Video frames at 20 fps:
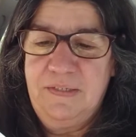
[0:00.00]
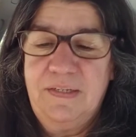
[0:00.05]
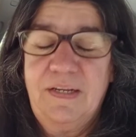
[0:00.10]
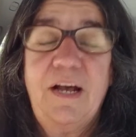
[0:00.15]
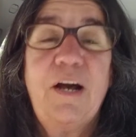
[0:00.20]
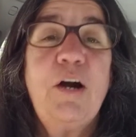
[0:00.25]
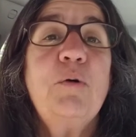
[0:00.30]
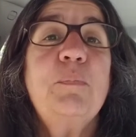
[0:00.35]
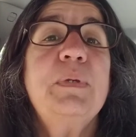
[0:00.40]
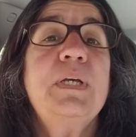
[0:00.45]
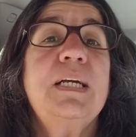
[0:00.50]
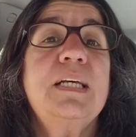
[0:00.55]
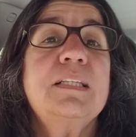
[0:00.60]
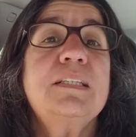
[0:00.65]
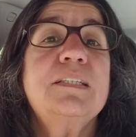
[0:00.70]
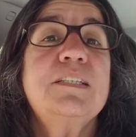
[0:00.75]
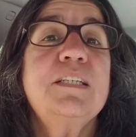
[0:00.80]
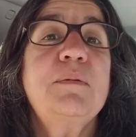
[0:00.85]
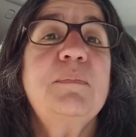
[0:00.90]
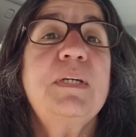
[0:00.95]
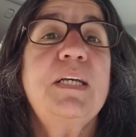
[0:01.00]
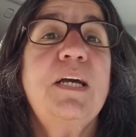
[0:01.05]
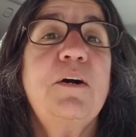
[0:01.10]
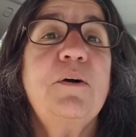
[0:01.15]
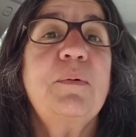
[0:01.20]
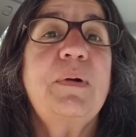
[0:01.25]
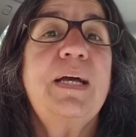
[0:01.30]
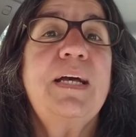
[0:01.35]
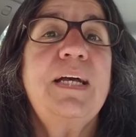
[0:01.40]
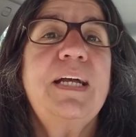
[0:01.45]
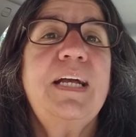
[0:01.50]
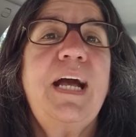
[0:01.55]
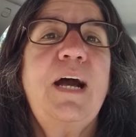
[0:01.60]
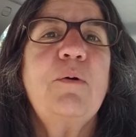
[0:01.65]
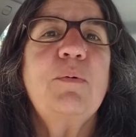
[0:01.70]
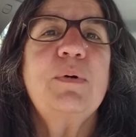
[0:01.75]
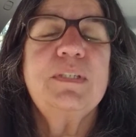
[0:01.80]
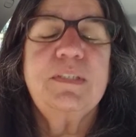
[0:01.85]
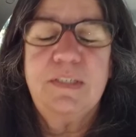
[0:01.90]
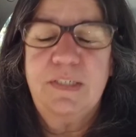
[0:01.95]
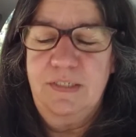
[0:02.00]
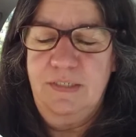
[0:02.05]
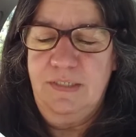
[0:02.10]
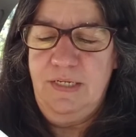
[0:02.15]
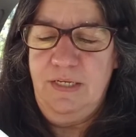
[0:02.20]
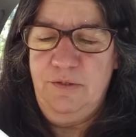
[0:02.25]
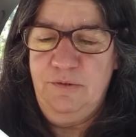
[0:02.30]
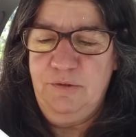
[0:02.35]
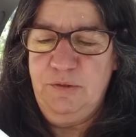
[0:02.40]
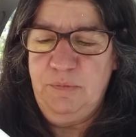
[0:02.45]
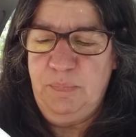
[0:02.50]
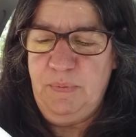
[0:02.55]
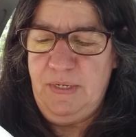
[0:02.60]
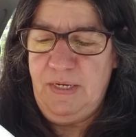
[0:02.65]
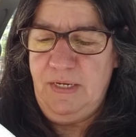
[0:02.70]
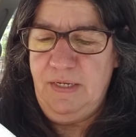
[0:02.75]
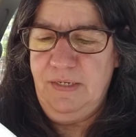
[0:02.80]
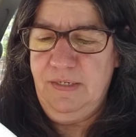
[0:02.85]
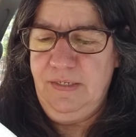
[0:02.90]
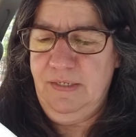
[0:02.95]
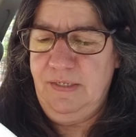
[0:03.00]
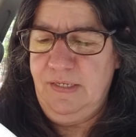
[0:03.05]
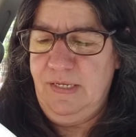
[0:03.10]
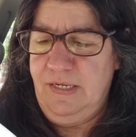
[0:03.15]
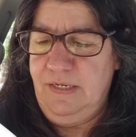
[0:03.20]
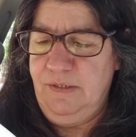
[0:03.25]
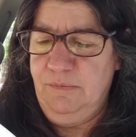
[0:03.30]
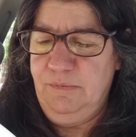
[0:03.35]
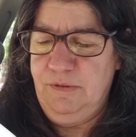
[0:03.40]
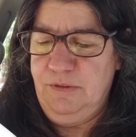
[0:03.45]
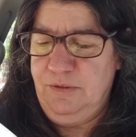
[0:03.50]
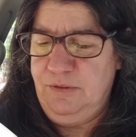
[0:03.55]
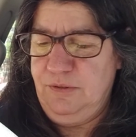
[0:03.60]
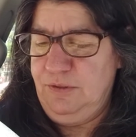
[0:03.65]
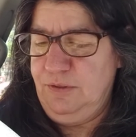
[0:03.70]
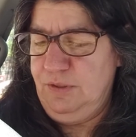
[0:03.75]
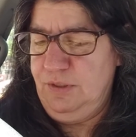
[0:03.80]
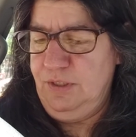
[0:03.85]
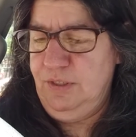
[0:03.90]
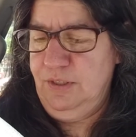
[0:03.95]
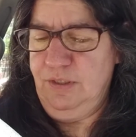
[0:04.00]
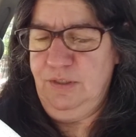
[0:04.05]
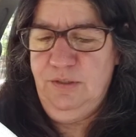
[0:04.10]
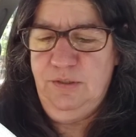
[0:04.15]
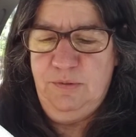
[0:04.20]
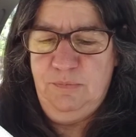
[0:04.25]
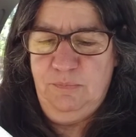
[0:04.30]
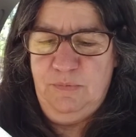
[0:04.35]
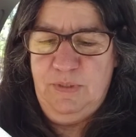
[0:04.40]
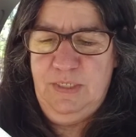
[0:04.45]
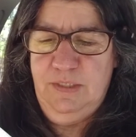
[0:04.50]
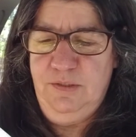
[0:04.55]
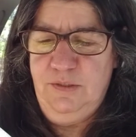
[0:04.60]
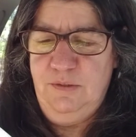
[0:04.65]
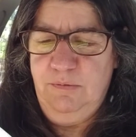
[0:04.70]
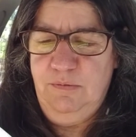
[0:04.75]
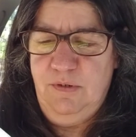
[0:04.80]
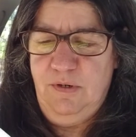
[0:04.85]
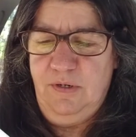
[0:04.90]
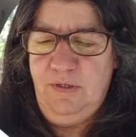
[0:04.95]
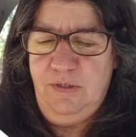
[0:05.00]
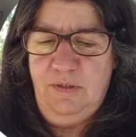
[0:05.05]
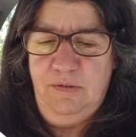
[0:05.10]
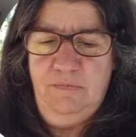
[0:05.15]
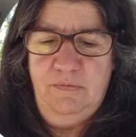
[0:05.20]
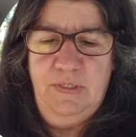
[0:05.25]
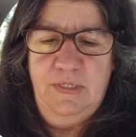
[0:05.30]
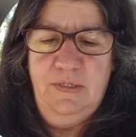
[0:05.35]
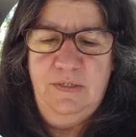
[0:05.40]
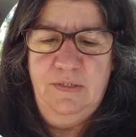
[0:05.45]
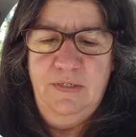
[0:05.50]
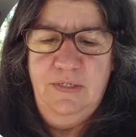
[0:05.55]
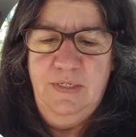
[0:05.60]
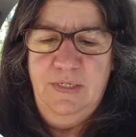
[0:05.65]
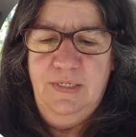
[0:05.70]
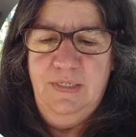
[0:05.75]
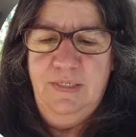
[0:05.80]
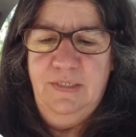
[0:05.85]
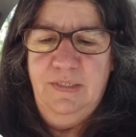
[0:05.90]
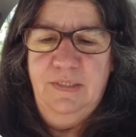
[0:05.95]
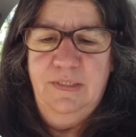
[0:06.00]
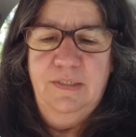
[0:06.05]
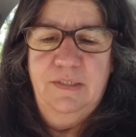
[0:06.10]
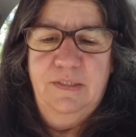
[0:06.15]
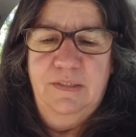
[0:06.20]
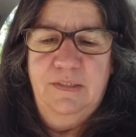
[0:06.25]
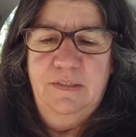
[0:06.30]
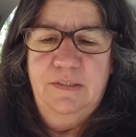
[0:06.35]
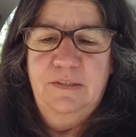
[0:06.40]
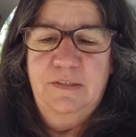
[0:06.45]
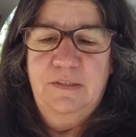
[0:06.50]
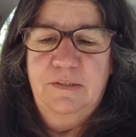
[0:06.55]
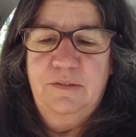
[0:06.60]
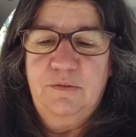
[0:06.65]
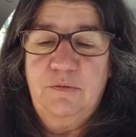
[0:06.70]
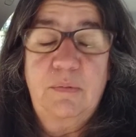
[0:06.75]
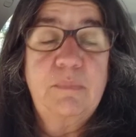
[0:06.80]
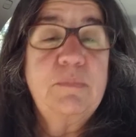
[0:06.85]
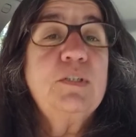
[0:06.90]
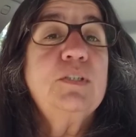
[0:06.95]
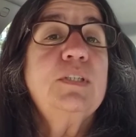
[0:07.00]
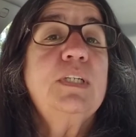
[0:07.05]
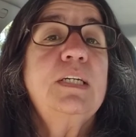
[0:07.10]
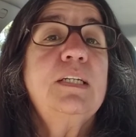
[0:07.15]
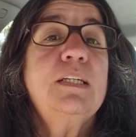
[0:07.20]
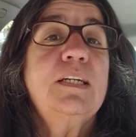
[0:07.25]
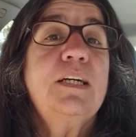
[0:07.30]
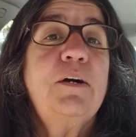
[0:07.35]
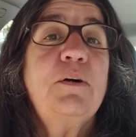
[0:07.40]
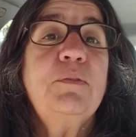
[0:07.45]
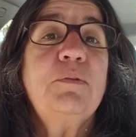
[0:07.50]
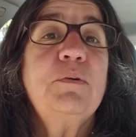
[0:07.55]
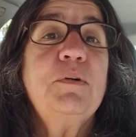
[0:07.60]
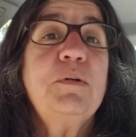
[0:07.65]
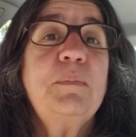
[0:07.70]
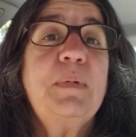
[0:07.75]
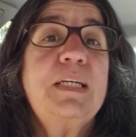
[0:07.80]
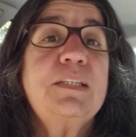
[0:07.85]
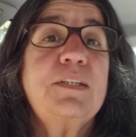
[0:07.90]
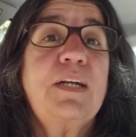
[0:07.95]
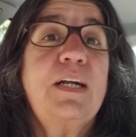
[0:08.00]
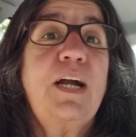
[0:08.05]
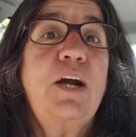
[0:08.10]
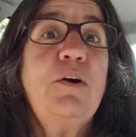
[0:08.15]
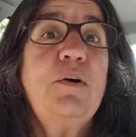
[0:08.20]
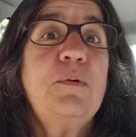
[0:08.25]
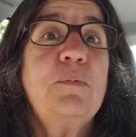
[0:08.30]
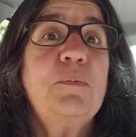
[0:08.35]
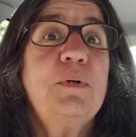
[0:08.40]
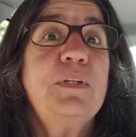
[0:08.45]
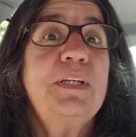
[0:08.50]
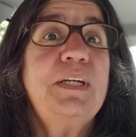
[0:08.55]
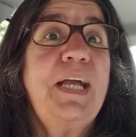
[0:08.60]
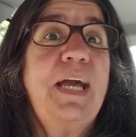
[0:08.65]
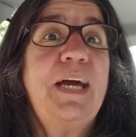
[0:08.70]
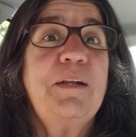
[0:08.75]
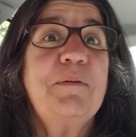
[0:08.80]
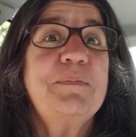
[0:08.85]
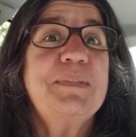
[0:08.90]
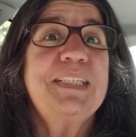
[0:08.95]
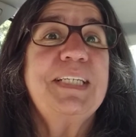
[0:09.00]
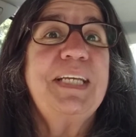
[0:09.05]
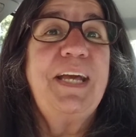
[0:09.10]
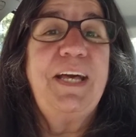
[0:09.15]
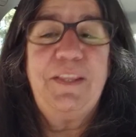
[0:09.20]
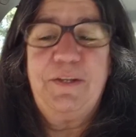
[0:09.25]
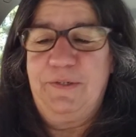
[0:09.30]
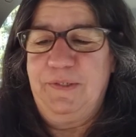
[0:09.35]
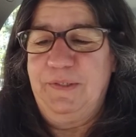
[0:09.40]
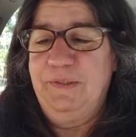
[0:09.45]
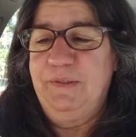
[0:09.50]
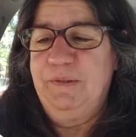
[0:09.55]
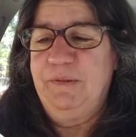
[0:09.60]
I hope you can see me okay. I was in another spot and it was just way too dark over there. So I'm just going to go through them as I go and we'll look at them together.